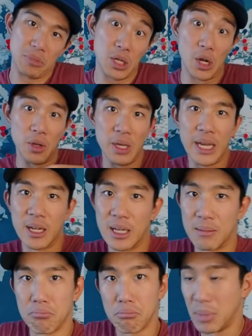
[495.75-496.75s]
you know, you get
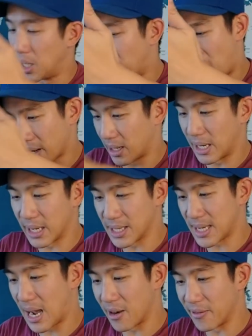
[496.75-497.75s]
a mini pocket, I
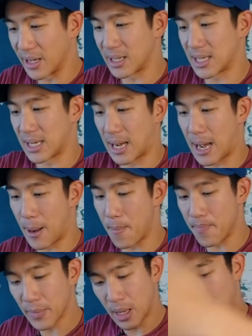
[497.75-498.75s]
guess, out of it.
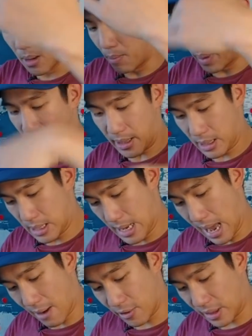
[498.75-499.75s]
But
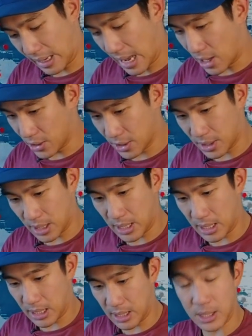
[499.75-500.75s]
everything else
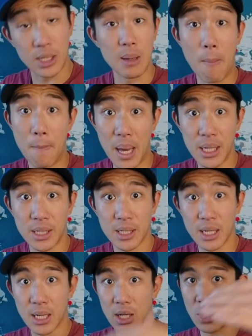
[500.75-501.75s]
is
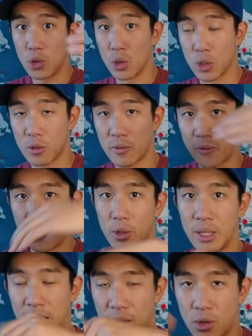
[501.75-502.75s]
basic. You just
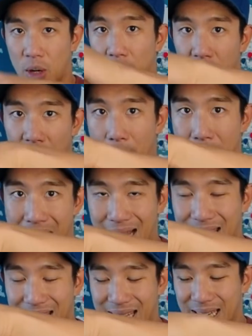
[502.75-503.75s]
fold it and crumple it
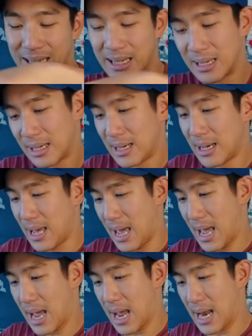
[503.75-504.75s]
back in,
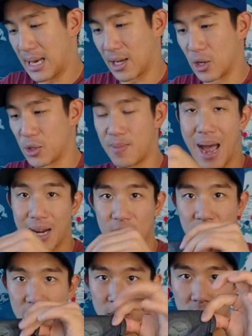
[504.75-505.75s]
and it goes back
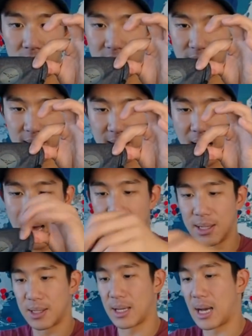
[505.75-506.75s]
to this
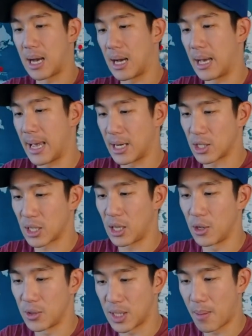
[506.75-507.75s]
size, and it's
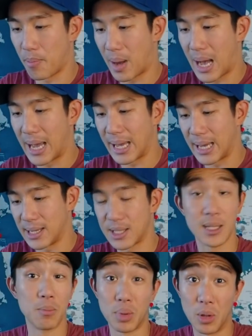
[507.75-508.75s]
closed up by a
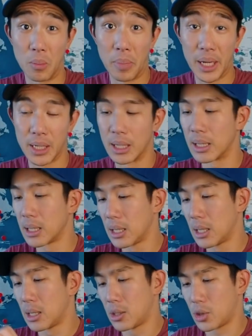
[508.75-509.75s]
simple button.
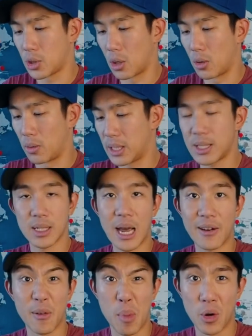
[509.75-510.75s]
So this is
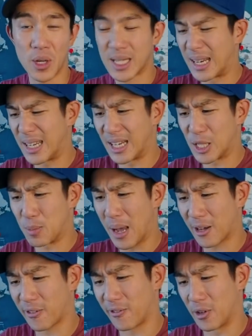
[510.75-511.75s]
kind of a bonus. I didn't
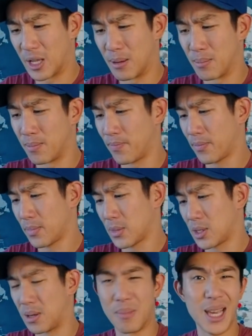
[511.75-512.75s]
expect for them
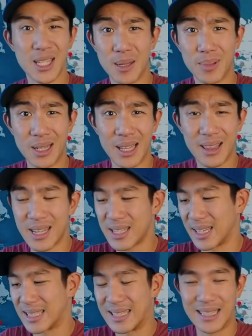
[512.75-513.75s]
to make something like
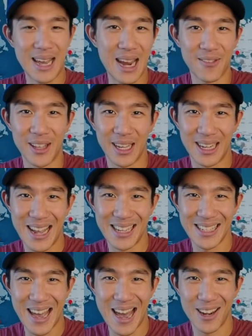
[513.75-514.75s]
this. It's kind of like a
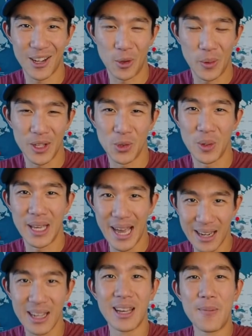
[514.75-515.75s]
nice add-on when you
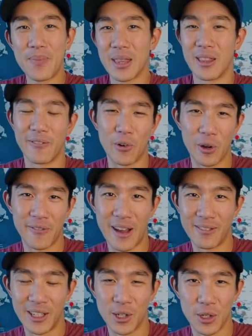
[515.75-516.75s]
get the
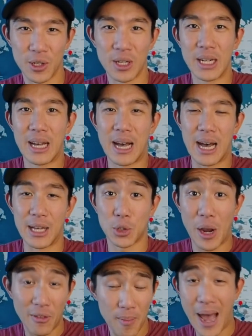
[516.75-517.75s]
45-liter
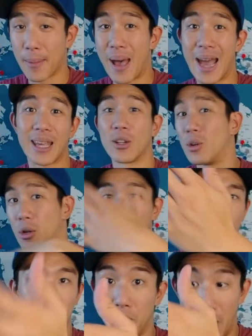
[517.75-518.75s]
travel backpack and the
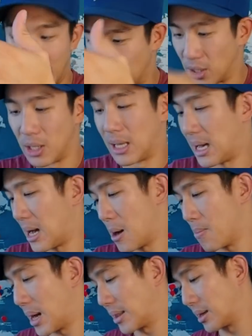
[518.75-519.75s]
whole bundle.
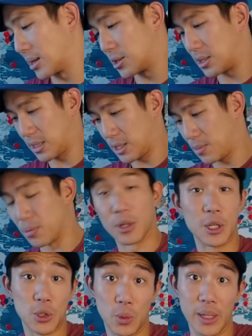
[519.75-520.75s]
I think it's
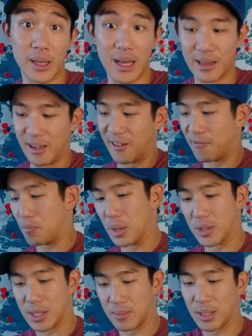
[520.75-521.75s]
pretty sweet that they
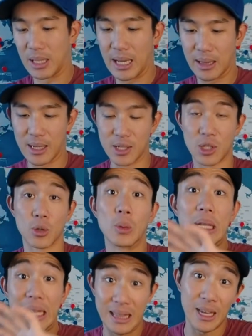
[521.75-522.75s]
built something like this to
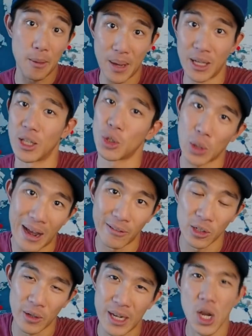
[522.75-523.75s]
really think about the
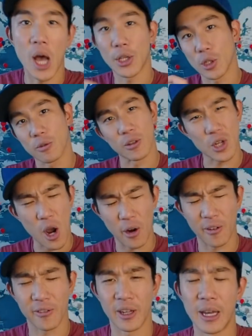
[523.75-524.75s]
traveler and not just
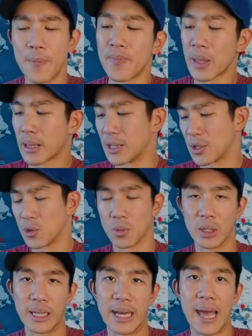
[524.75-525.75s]
photography. This is
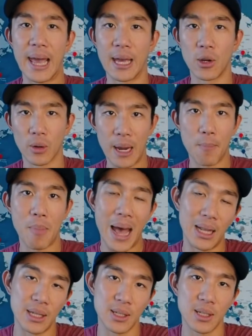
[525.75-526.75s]
really a great
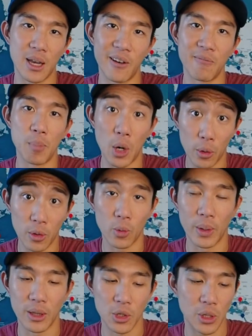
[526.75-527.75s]
balance of both
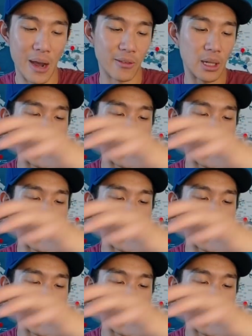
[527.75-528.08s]
with the travel